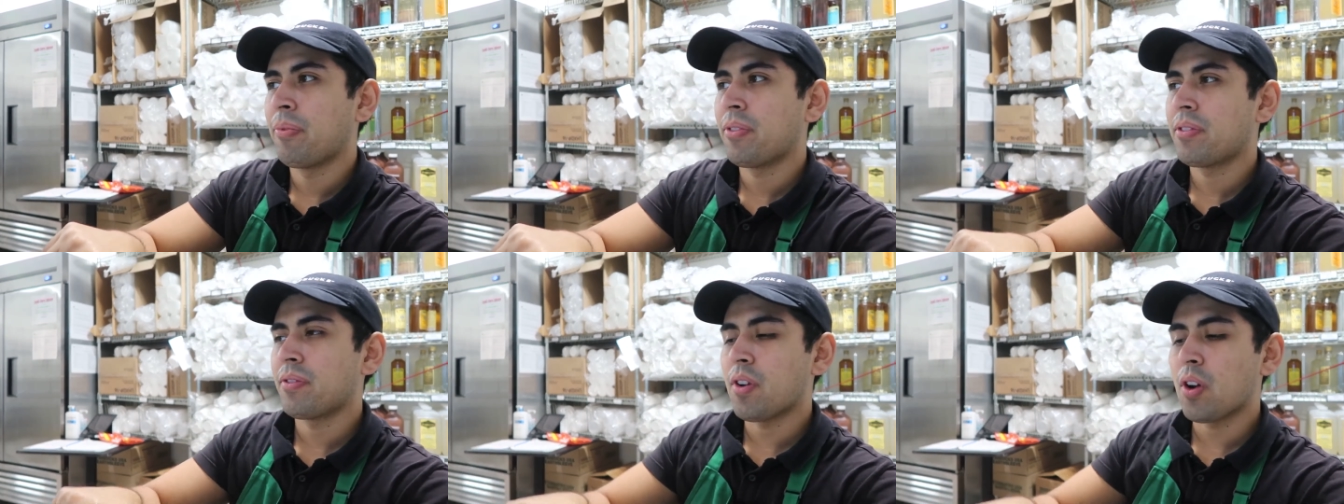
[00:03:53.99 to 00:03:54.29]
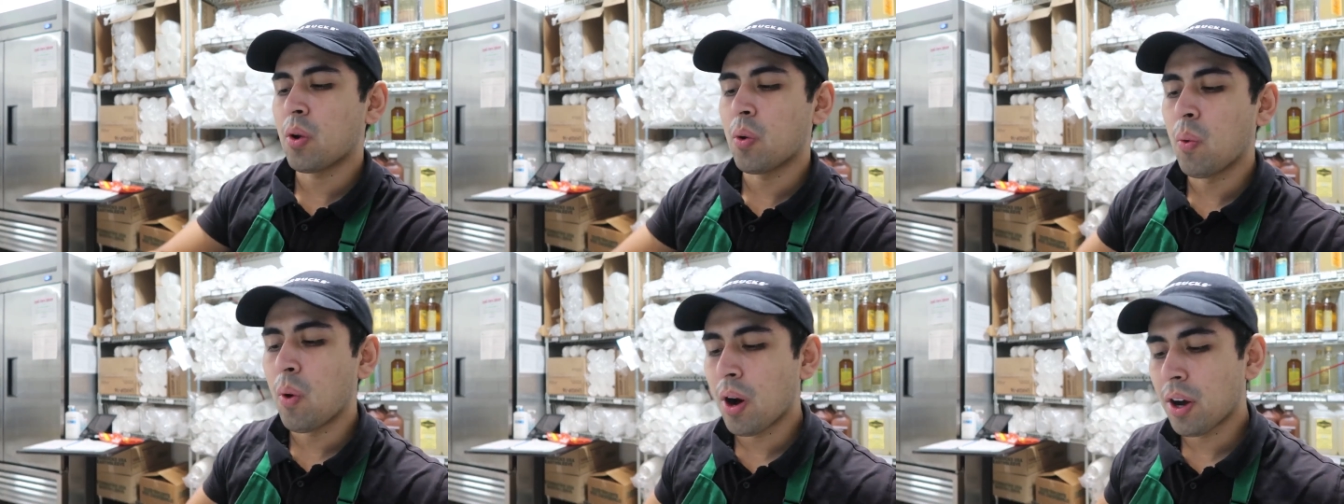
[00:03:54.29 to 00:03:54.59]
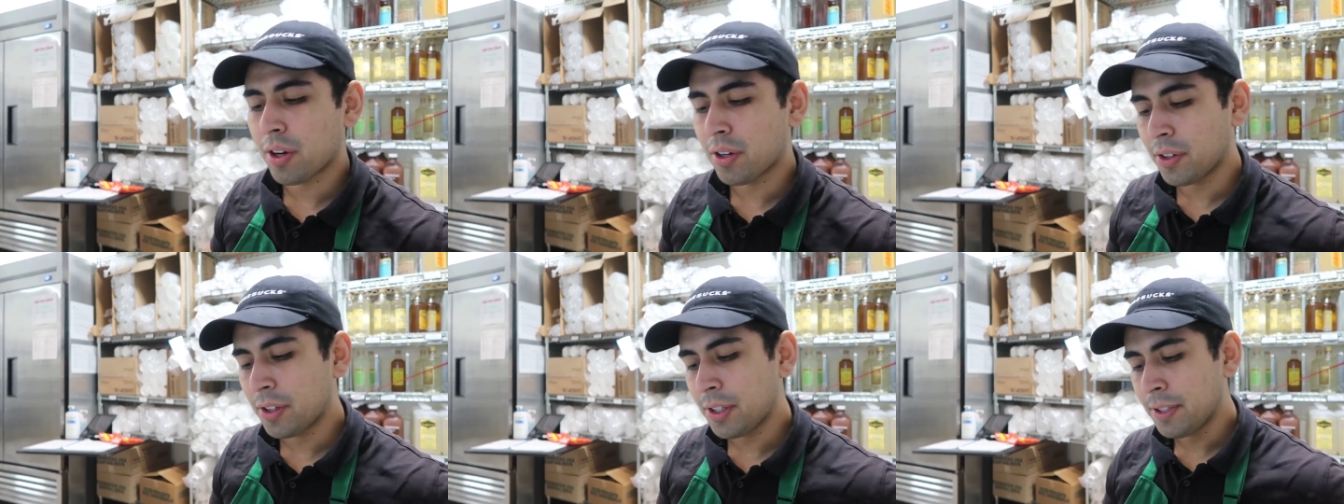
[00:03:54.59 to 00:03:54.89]
It's very
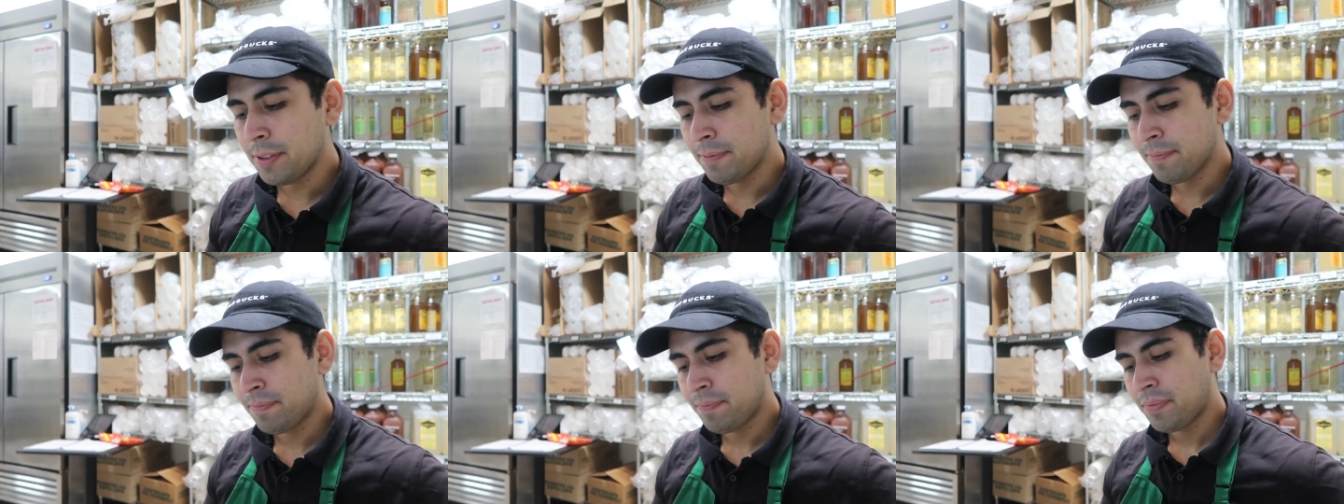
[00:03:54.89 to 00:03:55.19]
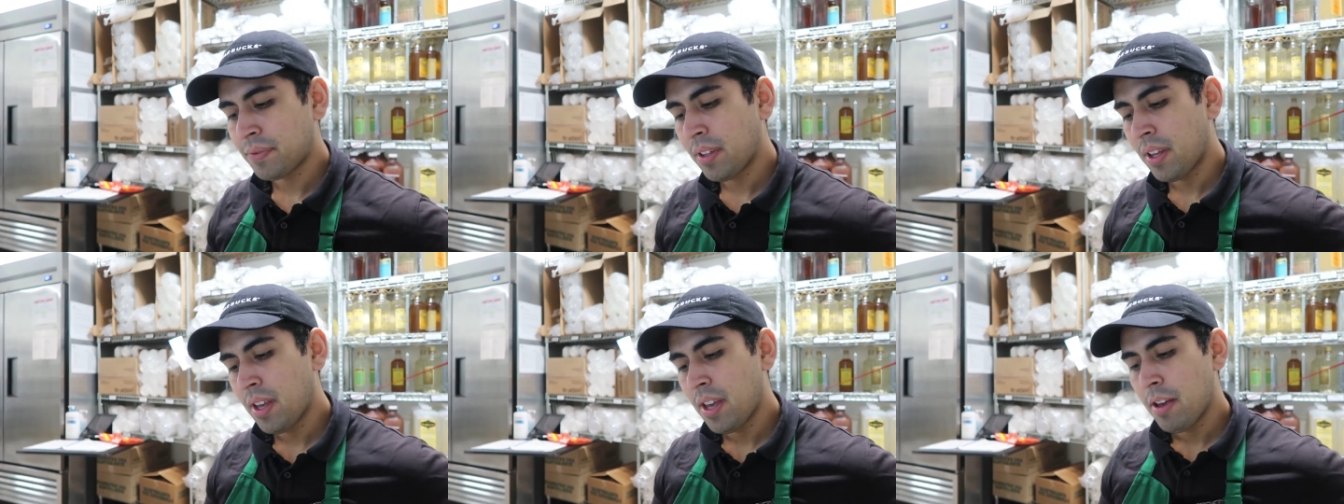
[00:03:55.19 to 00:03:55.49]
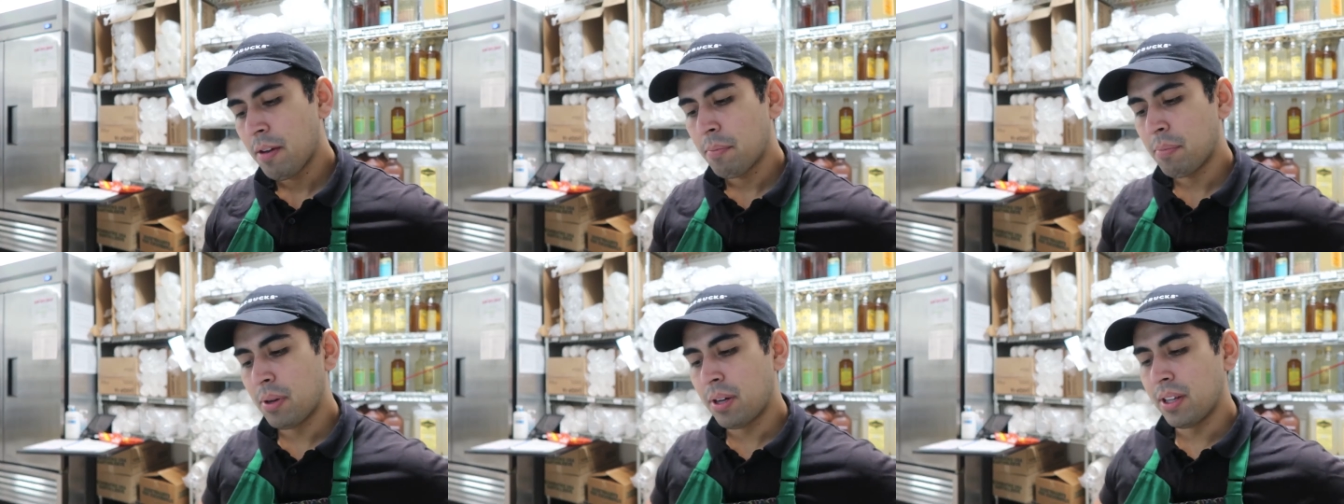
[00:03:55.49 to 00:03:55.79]
watery,
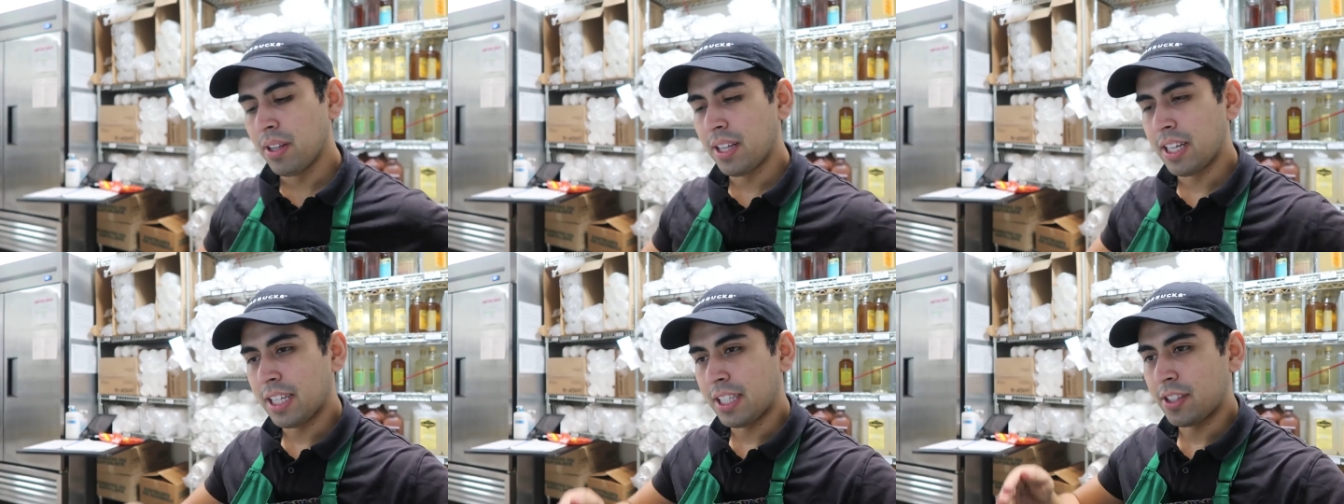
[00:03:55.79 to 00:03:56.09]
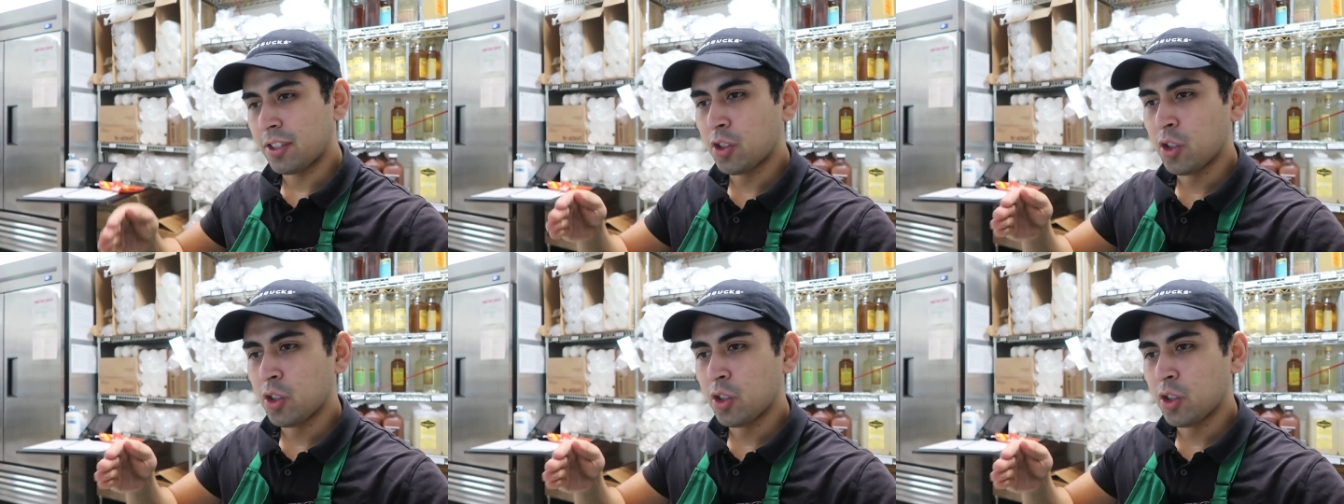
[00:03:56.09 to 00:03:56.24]
but like